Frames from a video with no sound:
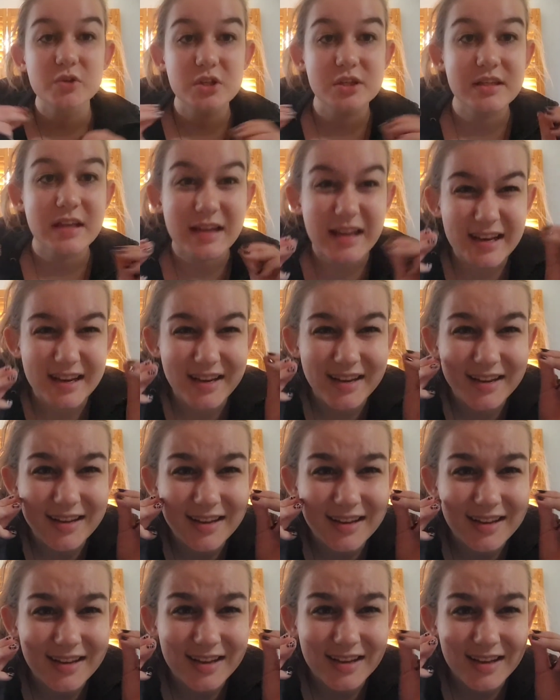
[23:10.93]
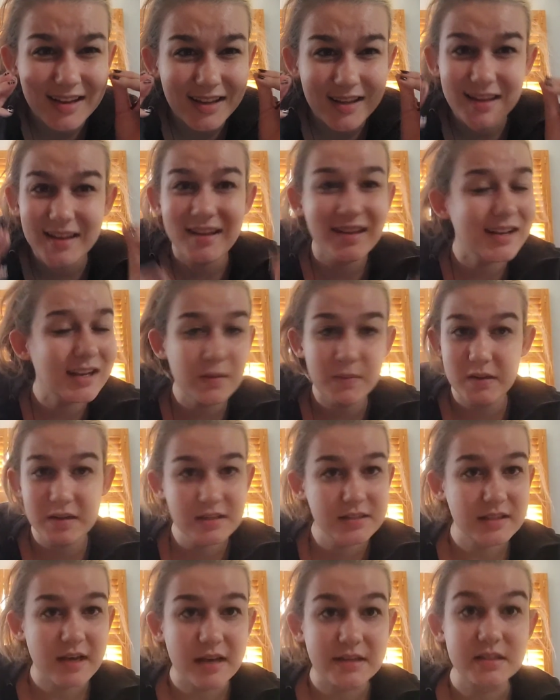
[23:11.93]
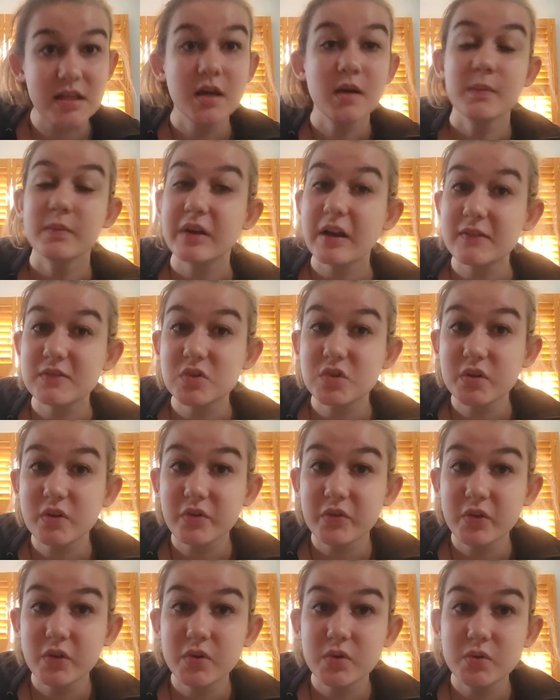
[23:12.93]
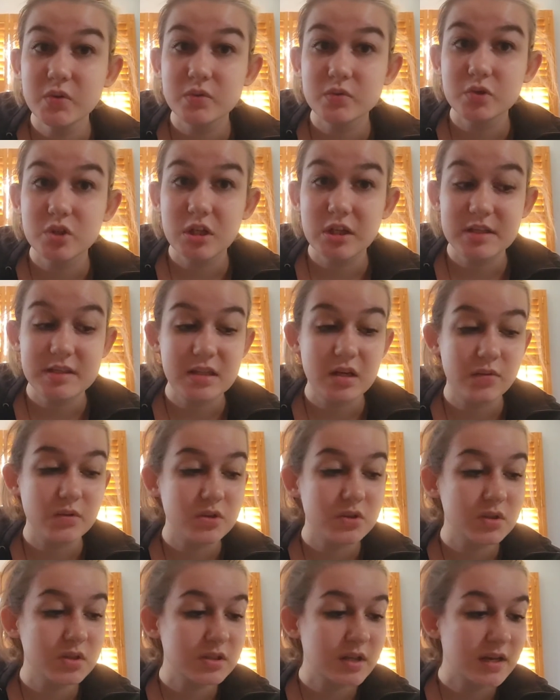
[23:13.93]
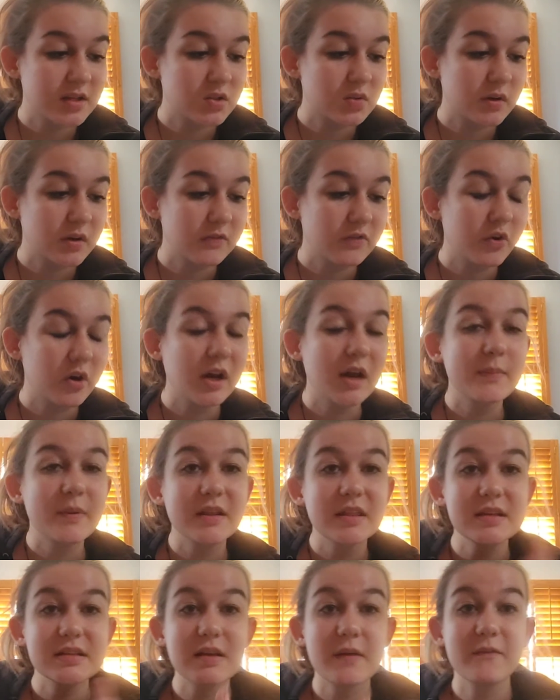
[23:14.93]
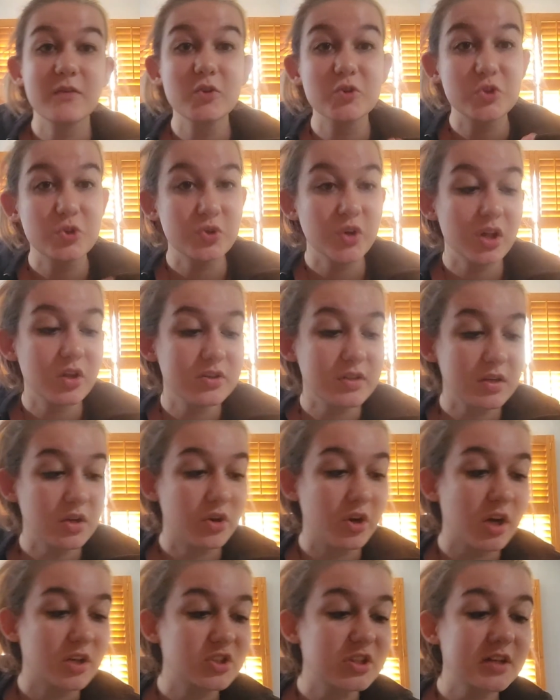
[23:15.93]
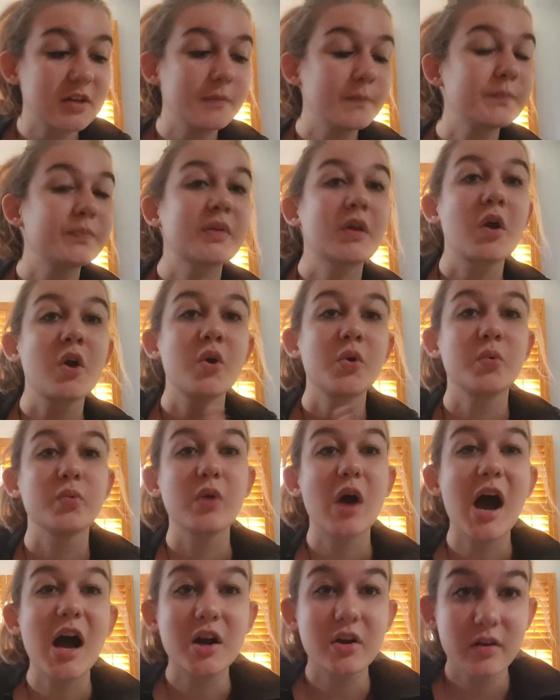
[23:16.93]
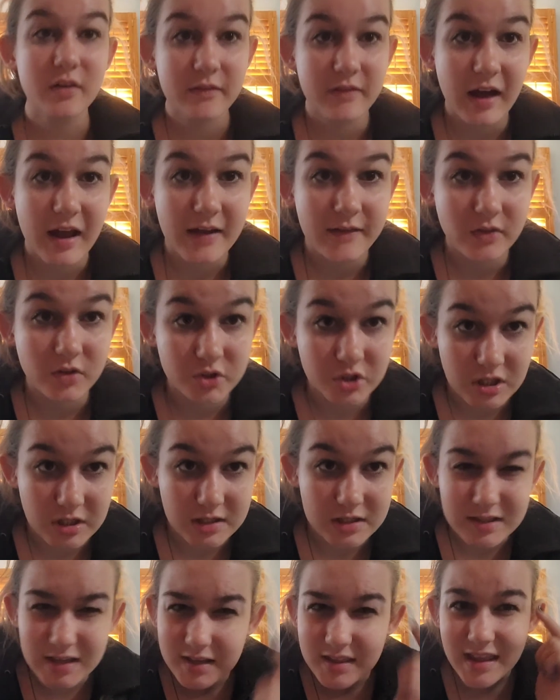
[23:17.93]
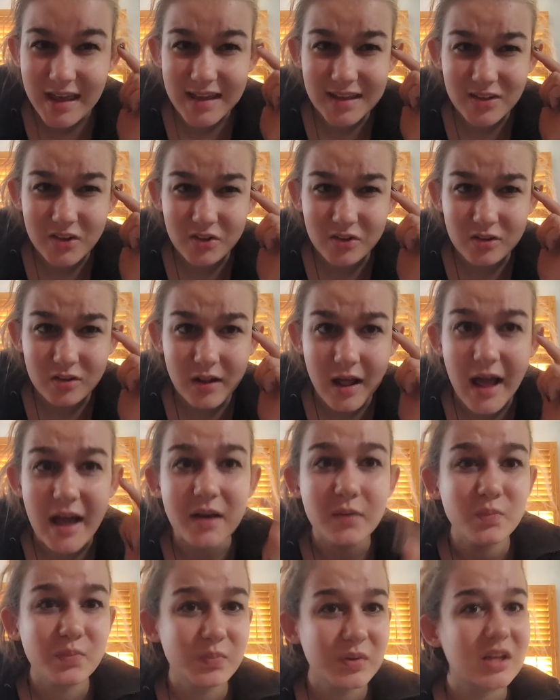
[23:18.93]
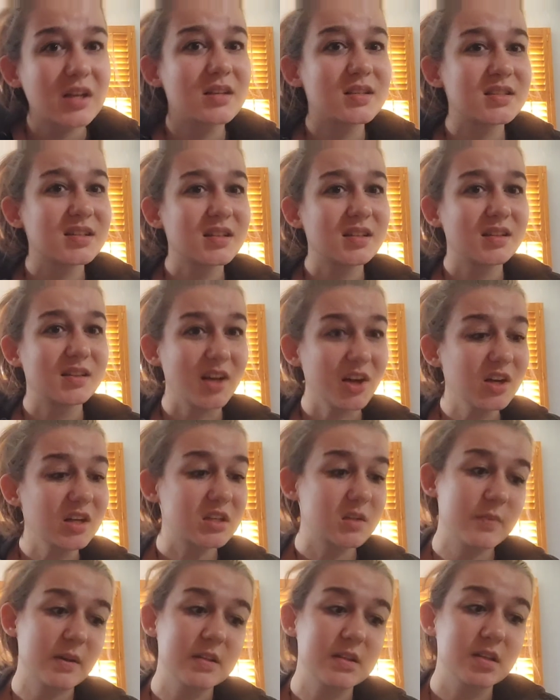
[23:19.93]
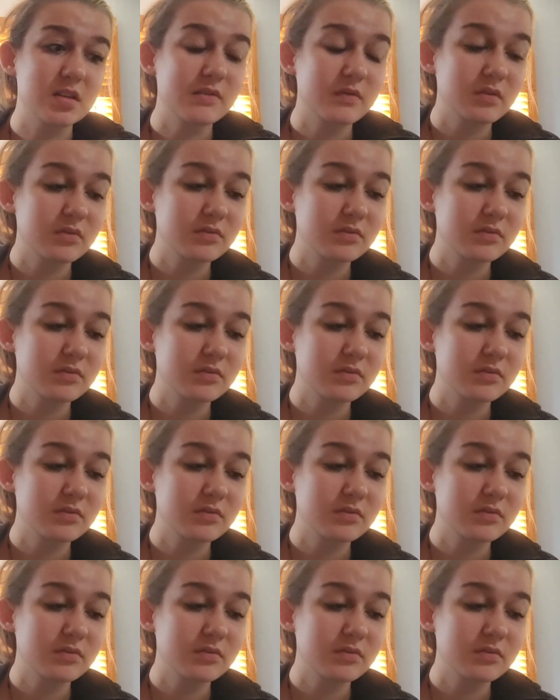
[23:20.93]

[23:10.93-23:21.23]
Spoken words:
is an itty bitty size. But I've sold a few jeans that were size 24. I picked these up for $2 at a garage sale. Rock Revival jeans. Get that in your little head because they're expensive.